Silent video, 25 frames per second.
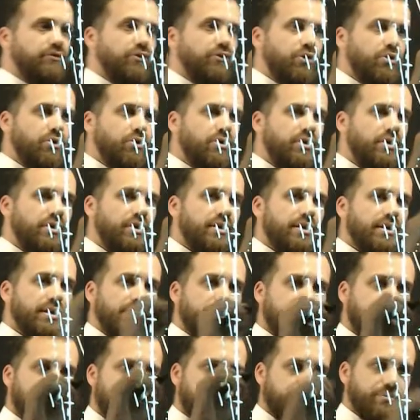4.
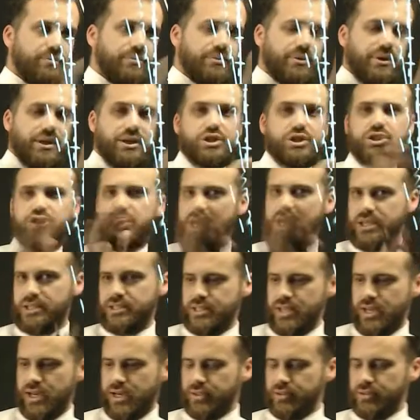Yep, it checks
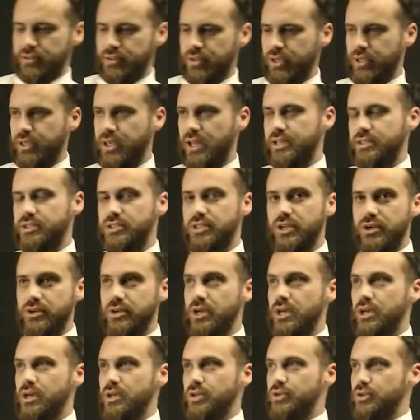out. Okay, so
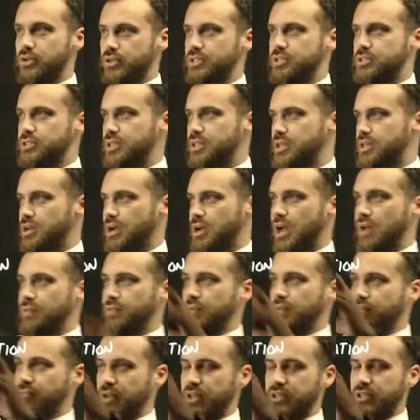you can see I have
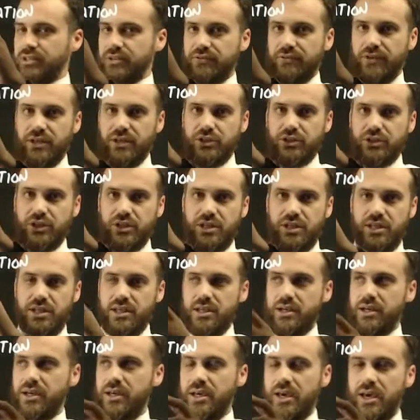a vector function
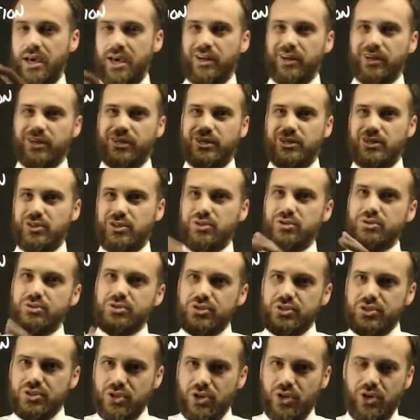here, and I can
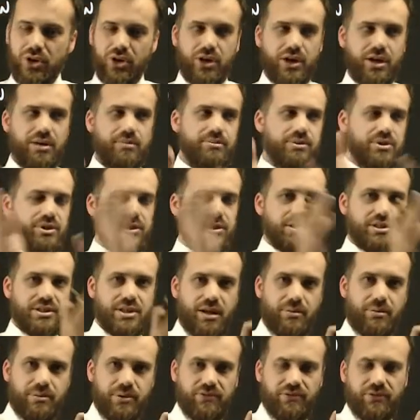use time to
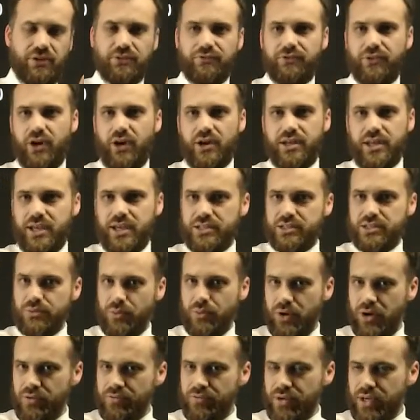find x and
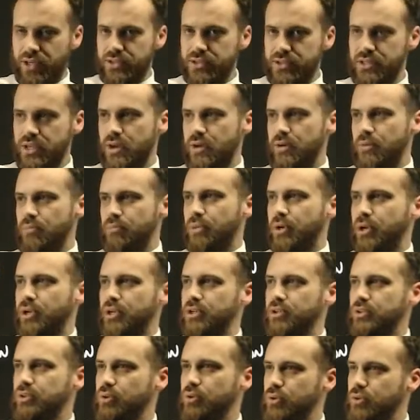y values. But I
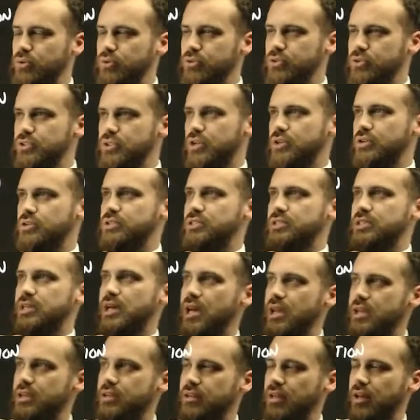can also
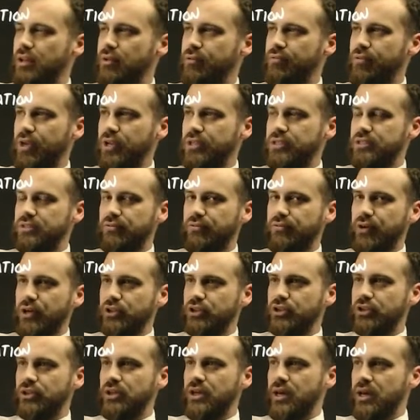take that vector
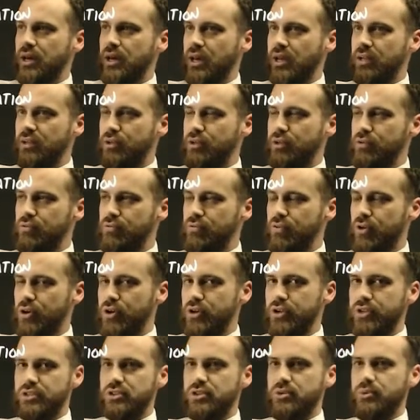function and
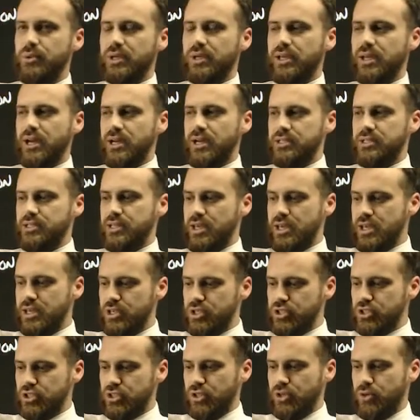convert it to a
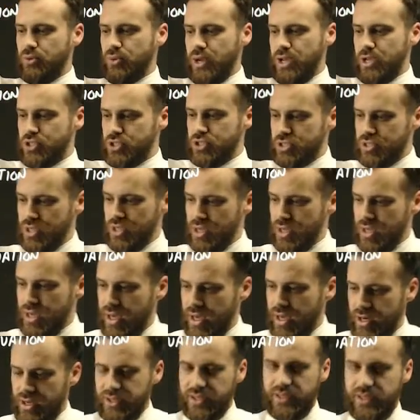Cartesian equation,
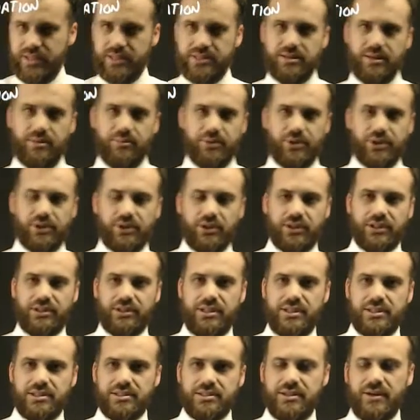and I get something like
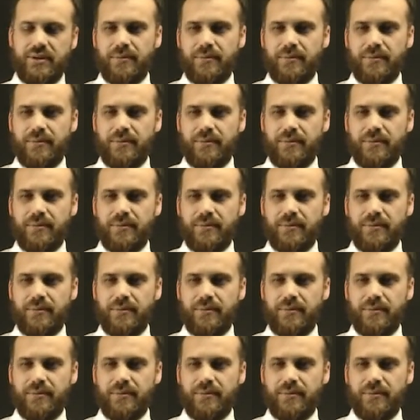this.